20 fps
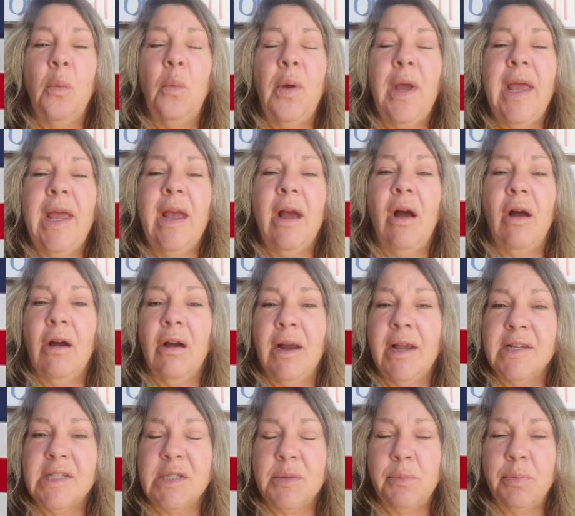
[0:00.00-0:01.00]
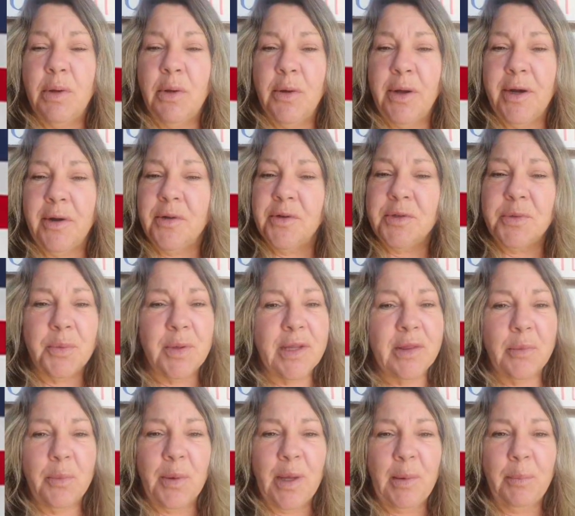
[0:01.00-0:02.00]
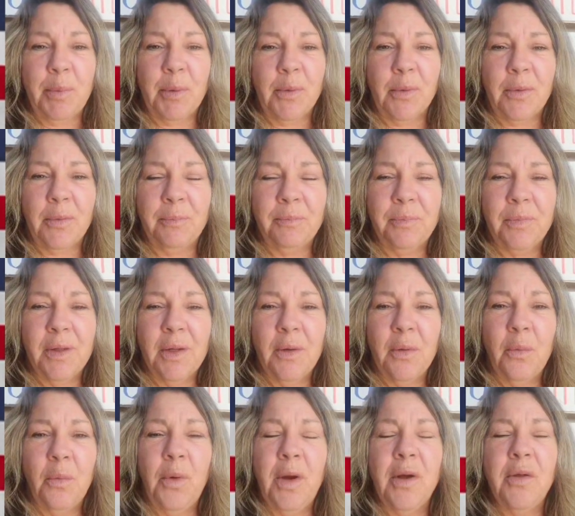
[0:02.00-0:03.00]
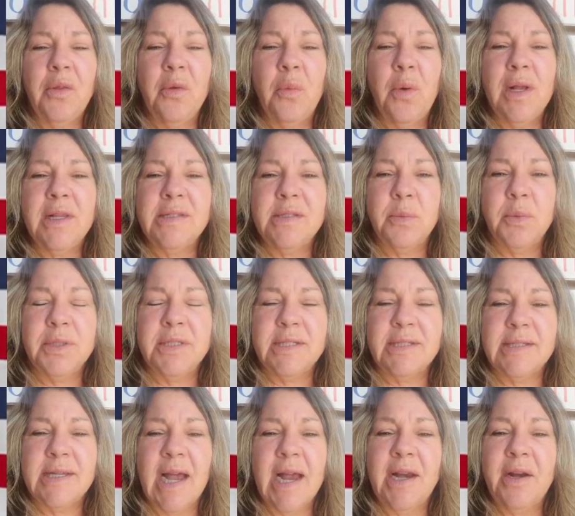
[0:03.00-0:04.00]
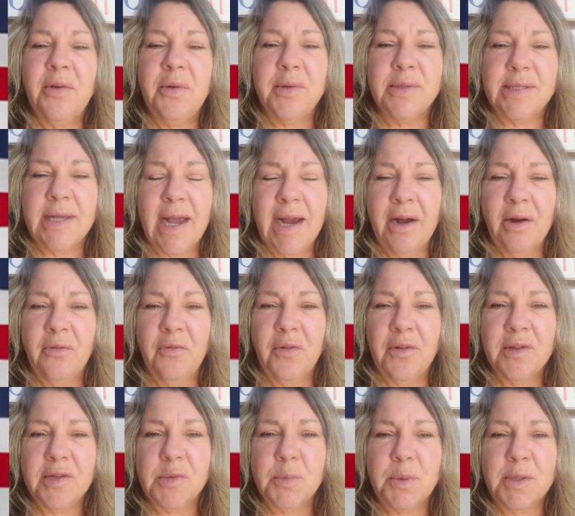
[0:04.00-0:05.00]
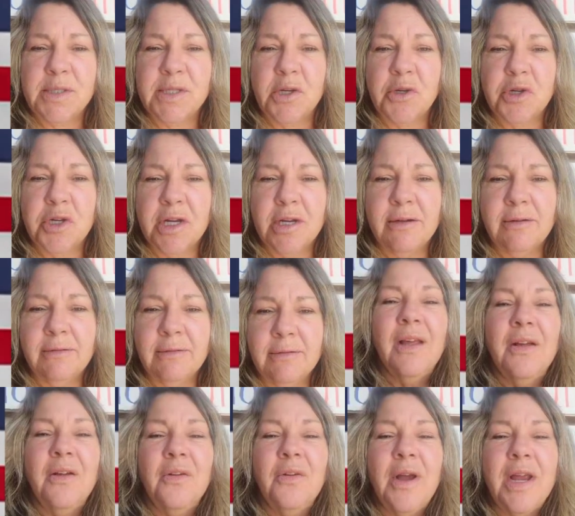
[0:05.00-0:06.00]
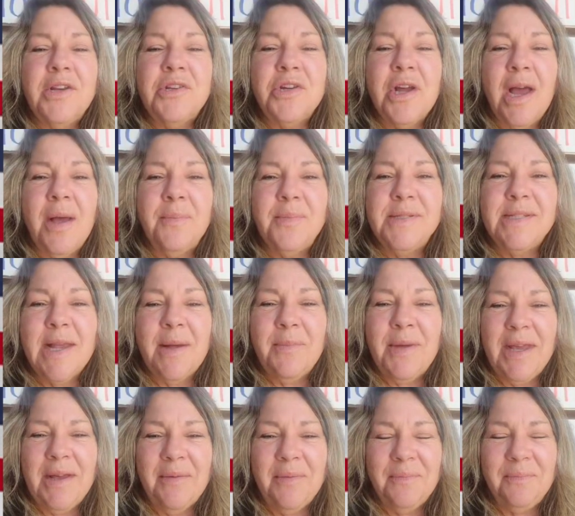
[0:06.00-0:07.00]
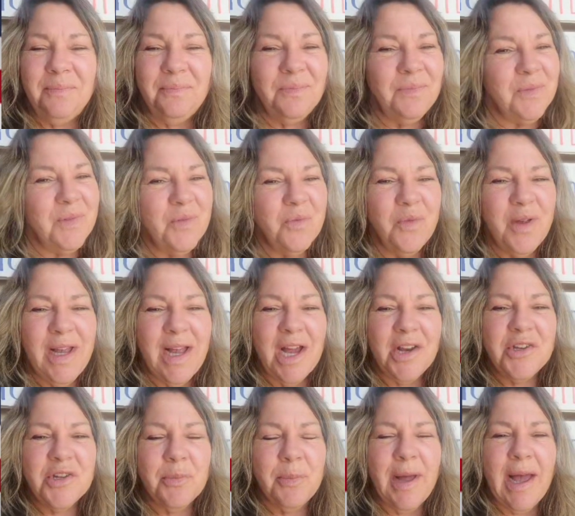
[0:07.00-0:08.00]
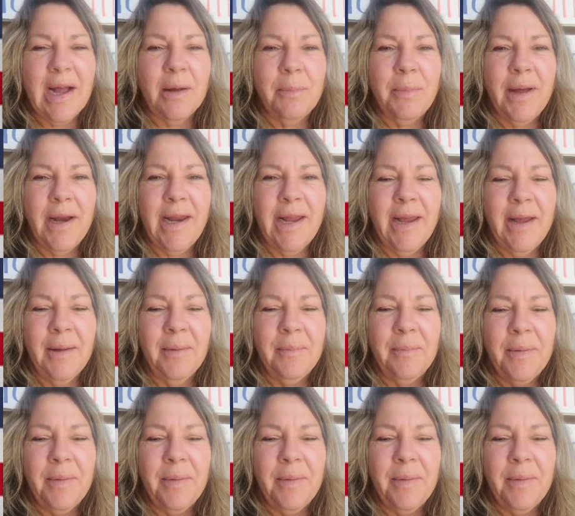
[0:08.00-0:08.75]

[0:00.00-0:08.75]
We are his employers, we the people. We are the ones that will decide who is hired for this position. Great job, Semi. We got your back, buddy.